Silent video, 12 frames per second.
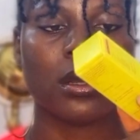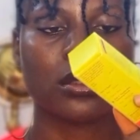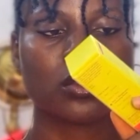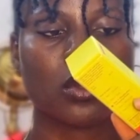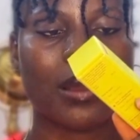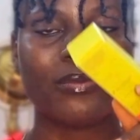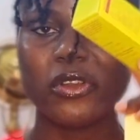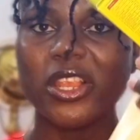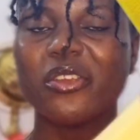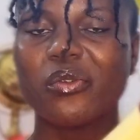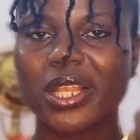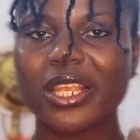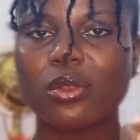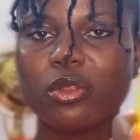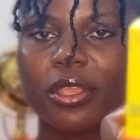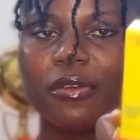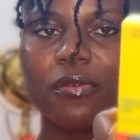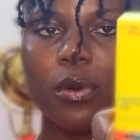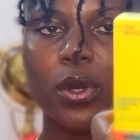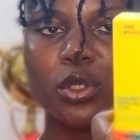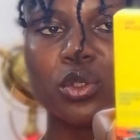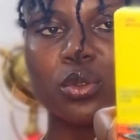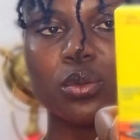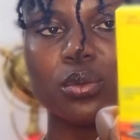So I'm really, really looking
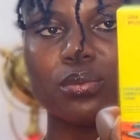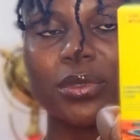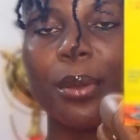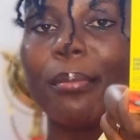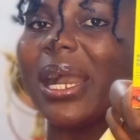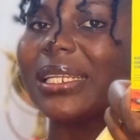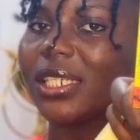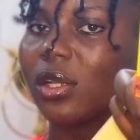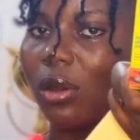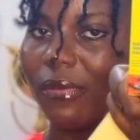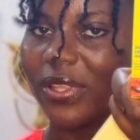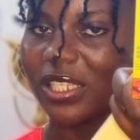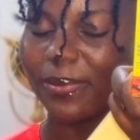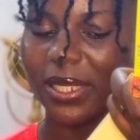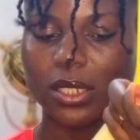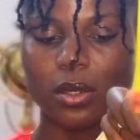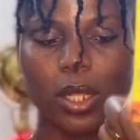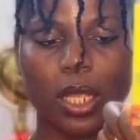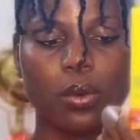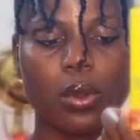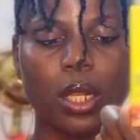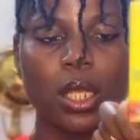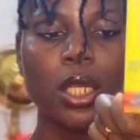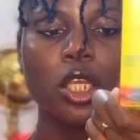forward to the magic of this particular one.